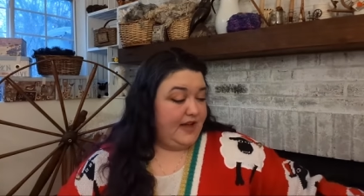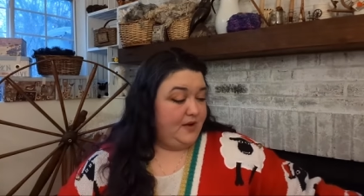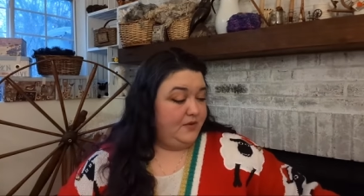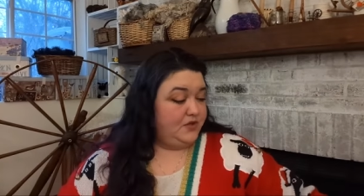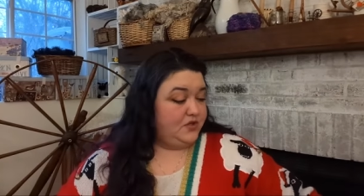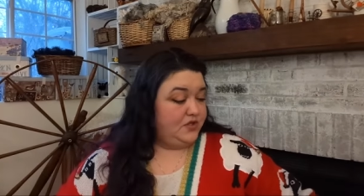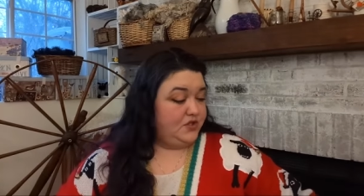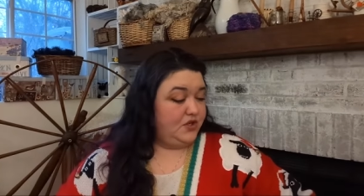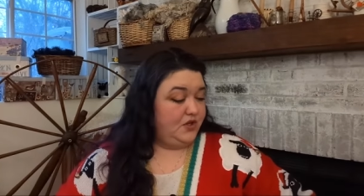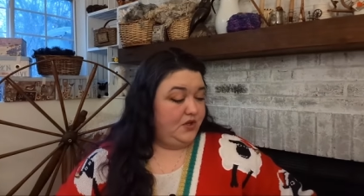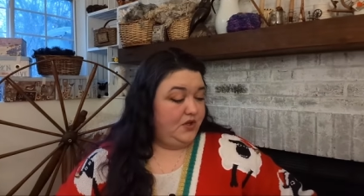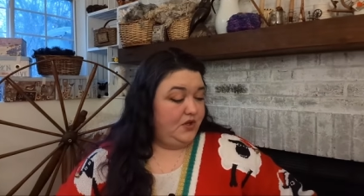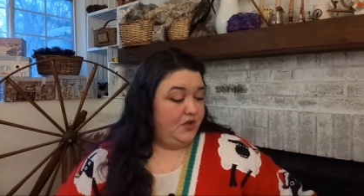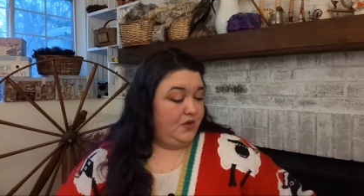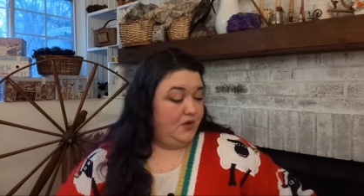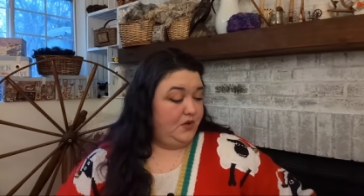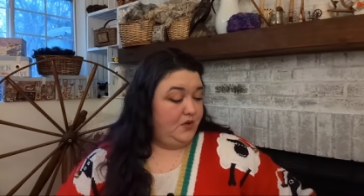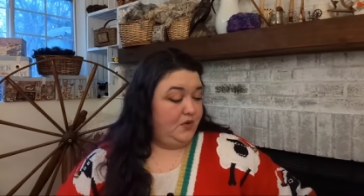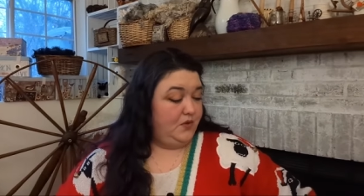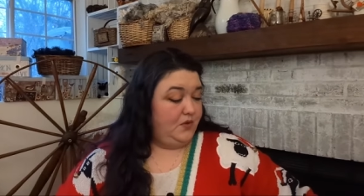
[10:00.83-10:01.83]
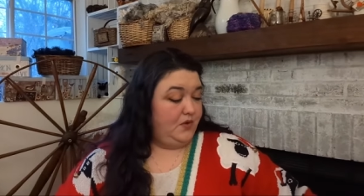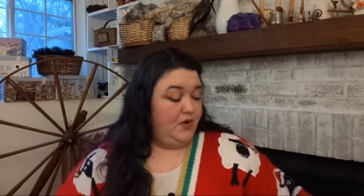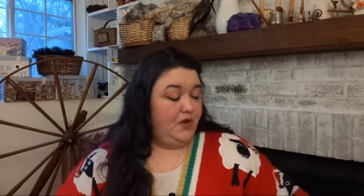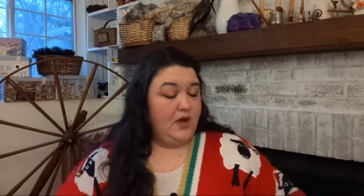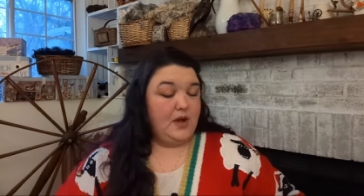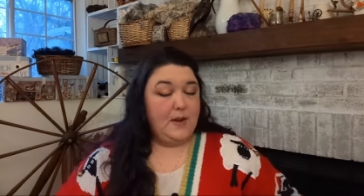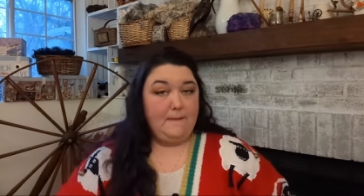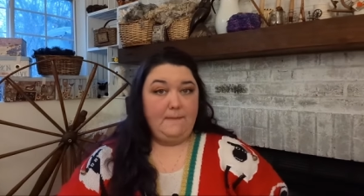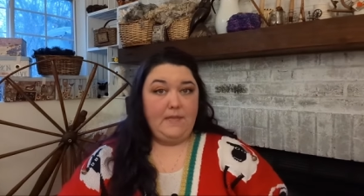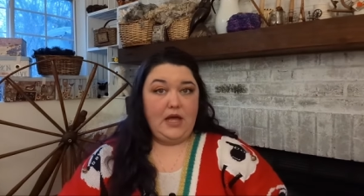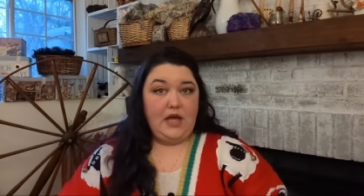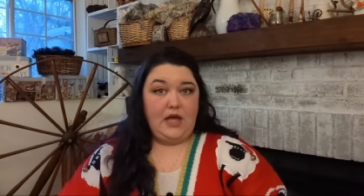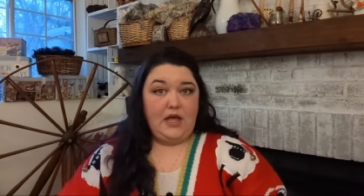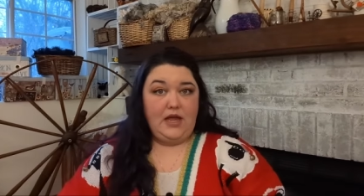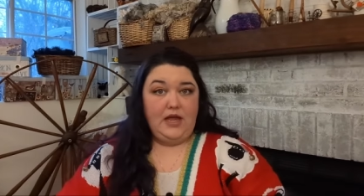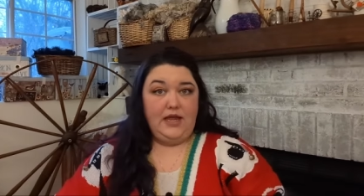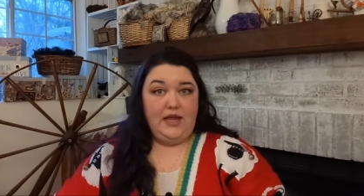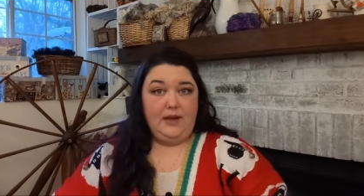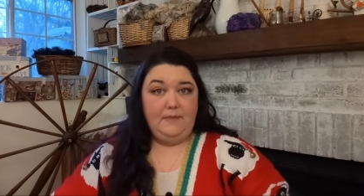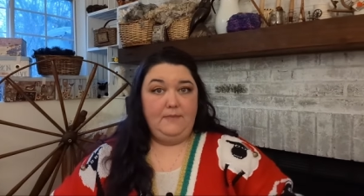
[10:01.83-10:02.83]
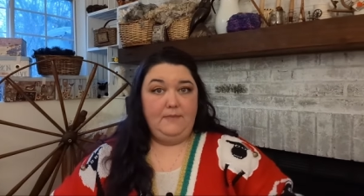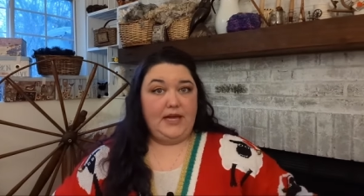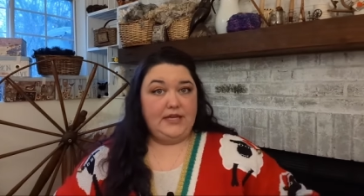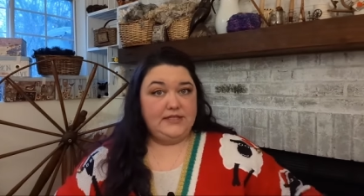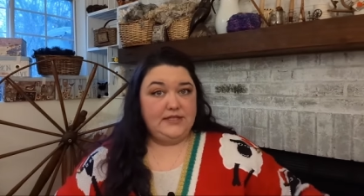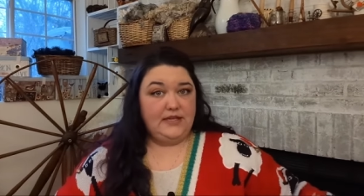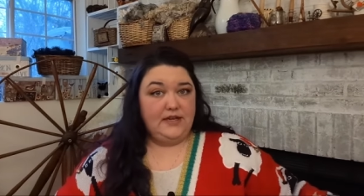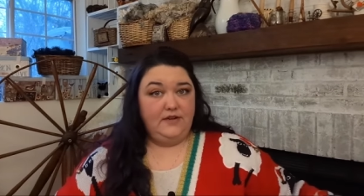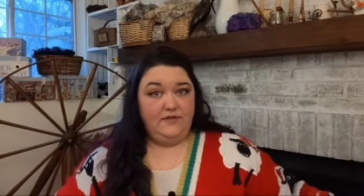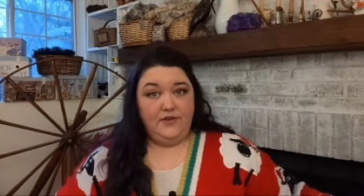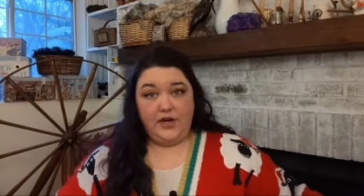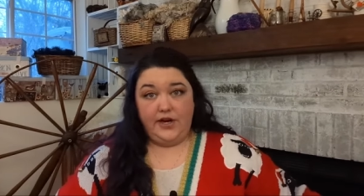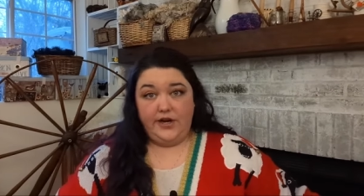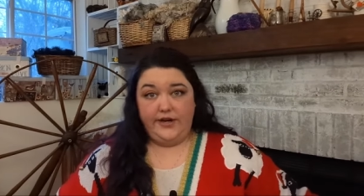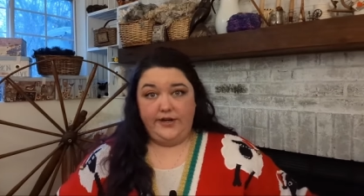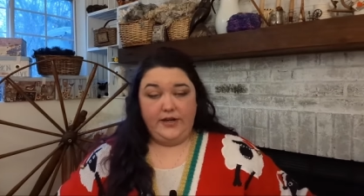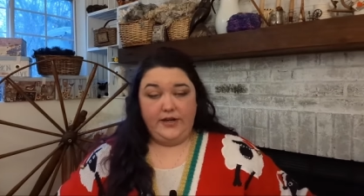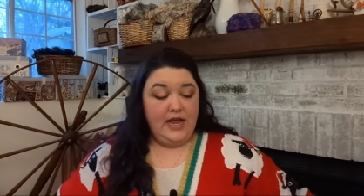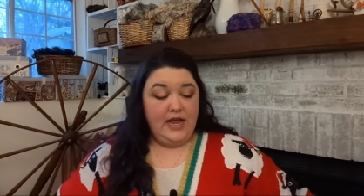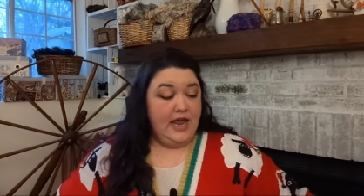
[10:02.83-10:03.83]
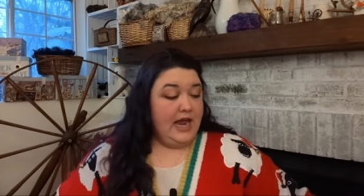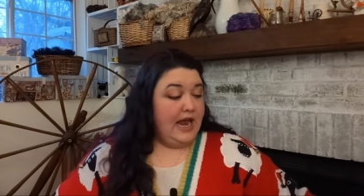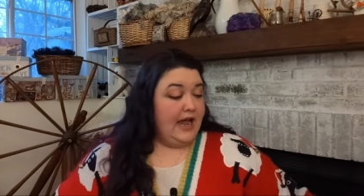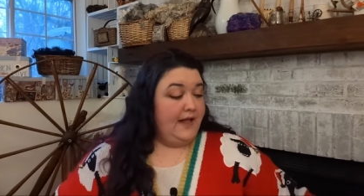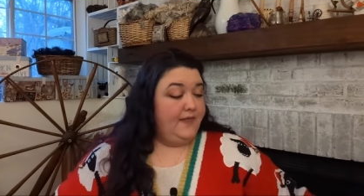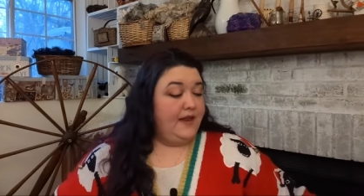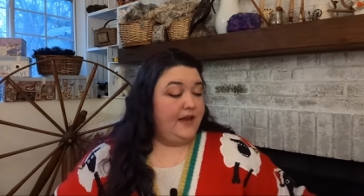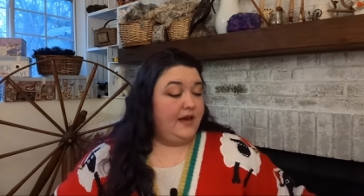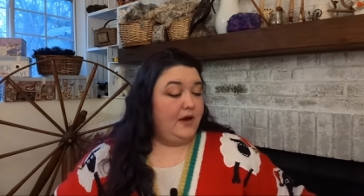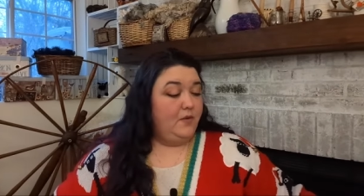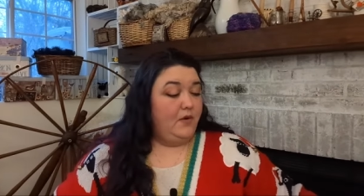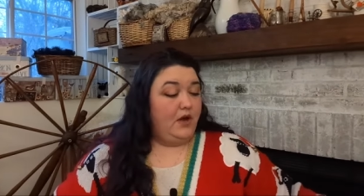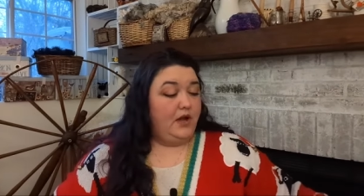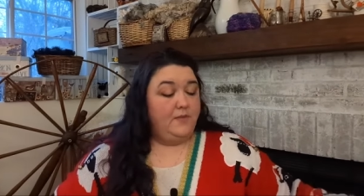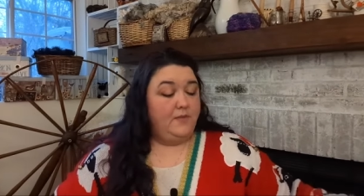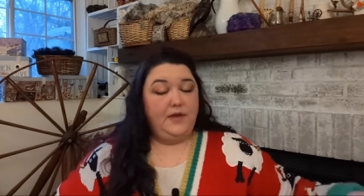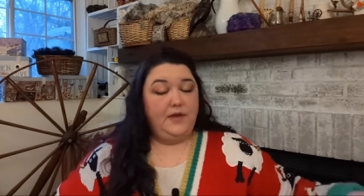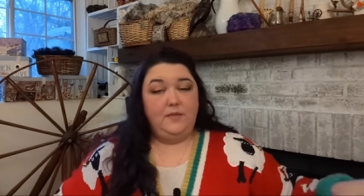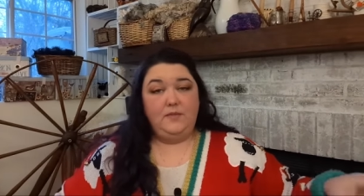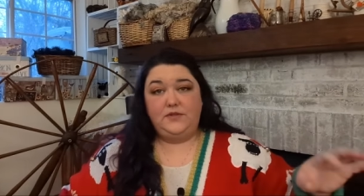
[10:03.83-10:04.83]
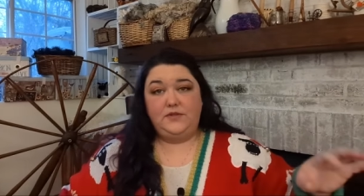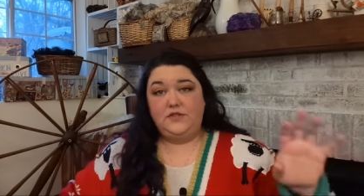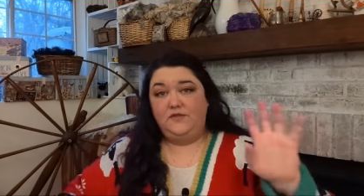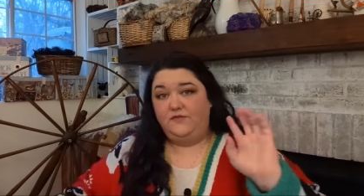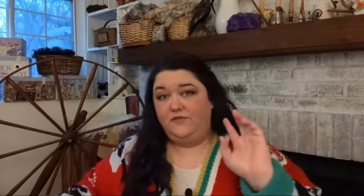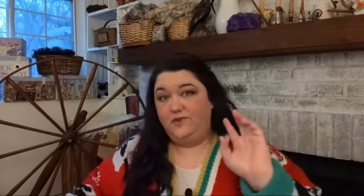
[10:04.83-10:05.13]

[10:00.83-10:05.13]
I will show you my basket of yarn. And then I want people to